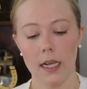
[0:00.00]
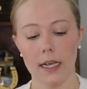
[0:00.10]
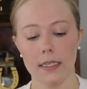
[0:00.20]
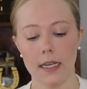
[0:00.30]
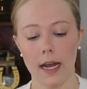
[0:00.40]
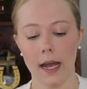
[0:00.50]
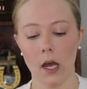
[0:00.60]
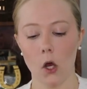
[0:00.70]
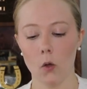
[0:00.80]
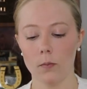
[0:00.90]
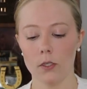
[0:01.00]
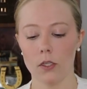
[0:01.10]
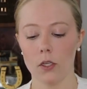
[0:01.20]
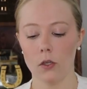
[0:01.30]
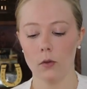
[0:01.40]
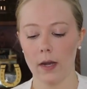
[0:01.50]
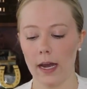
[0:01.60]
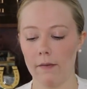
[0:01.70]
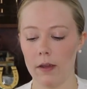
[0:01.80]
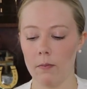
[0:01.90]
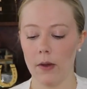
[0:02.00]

is it helps you have a